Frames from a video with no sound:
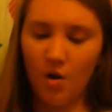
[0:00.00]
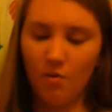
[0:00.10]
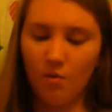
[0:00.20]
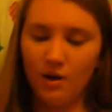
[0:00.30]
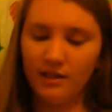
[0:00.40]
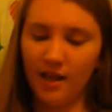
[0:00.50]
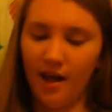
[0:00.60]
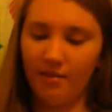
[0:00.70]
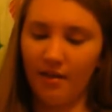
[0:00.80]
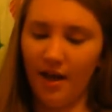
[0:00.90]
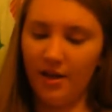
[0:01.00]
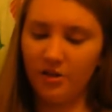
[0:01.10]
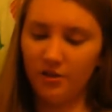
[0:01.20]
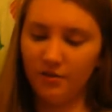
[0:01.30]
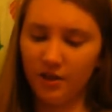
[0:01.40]
was at the edge
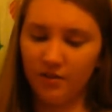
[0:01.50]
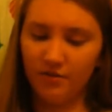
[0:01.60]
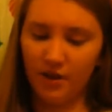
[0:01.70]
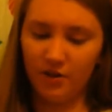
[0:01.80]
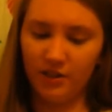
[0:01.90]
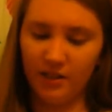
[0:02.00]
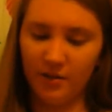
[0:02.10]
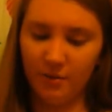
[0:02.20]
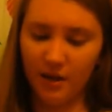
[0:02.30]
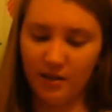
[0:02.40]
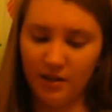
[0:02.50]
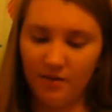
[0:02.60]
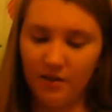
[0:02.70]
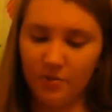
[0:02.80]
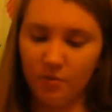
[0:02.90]
of the Confederacy because of
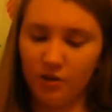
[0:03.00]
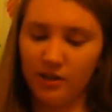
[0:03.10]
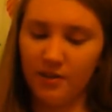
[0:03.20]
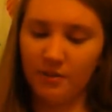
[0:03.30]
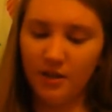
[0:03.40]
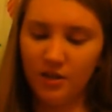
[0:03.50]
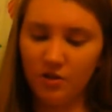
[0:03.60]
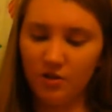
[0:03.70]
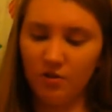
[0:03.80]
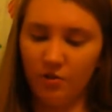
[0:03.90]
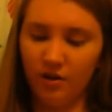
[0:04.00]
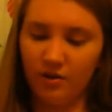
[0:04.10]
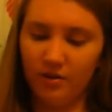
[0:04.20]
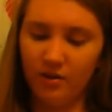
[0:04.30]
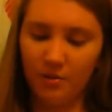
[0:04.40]
its proximity to the north.
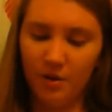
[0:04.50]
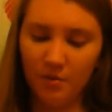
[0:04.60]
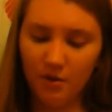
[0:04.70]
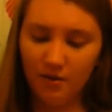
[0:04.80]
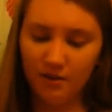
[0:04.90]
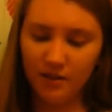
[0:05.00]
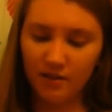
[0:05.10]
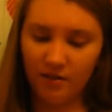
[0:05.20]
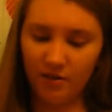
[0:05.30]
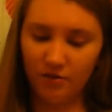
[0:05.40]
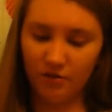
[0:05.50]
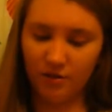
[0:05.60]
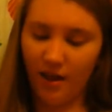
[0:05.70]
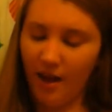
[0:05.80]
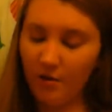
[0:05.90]
The people of this
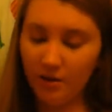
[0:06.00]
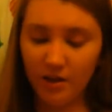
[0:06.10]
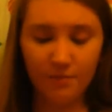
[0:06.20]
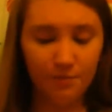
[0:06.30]
county